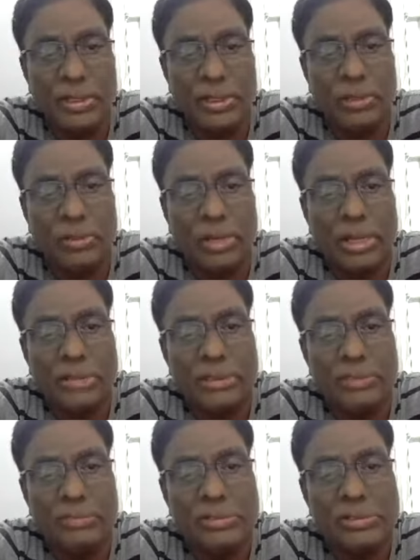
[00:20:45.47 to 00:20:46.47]

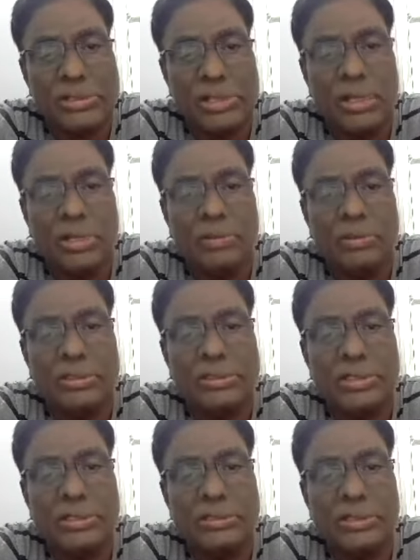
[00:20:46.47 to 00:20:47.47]
collagen, we'll talk about the
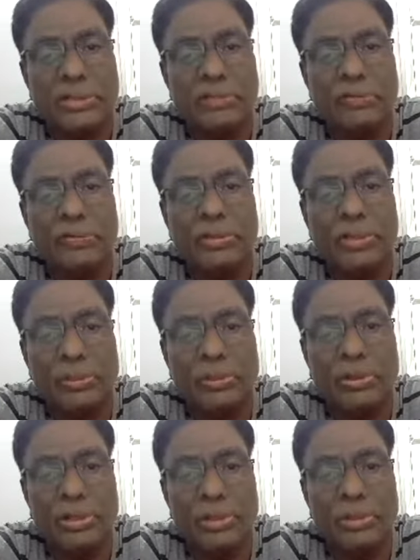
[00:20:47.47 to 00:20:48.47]
structure of
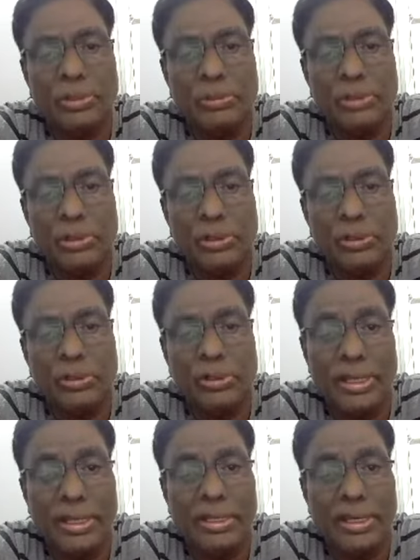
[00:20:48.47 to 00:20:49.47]
immunoglobulin molecule
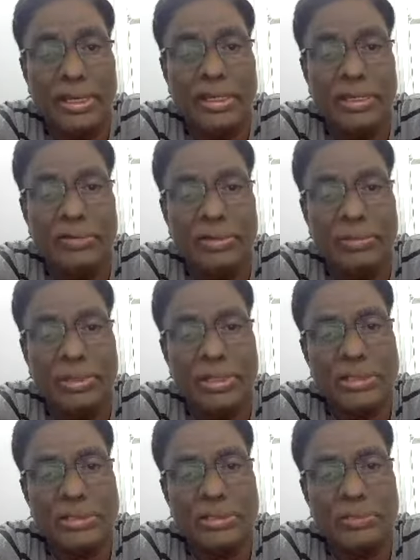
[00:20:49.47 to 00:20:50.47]
in detail. Why?
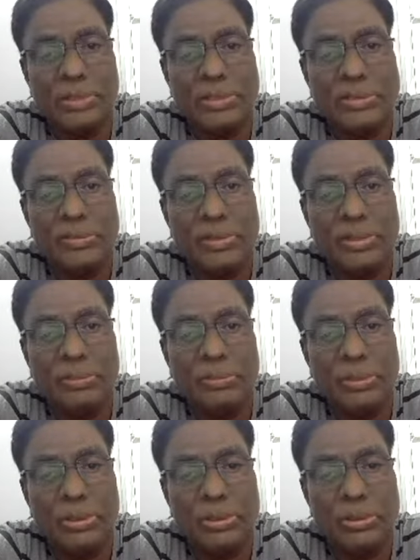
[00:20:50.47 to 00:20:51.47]
Because it plays a very
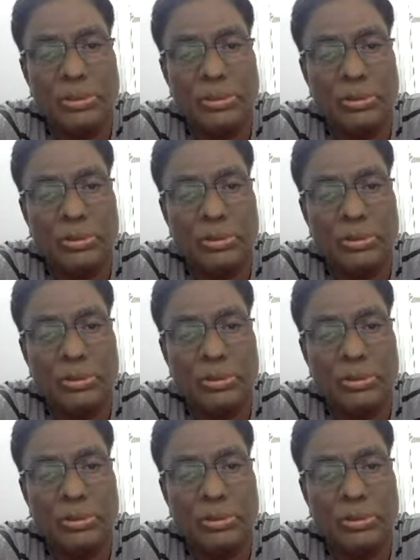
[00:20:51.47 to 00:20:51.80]
important role.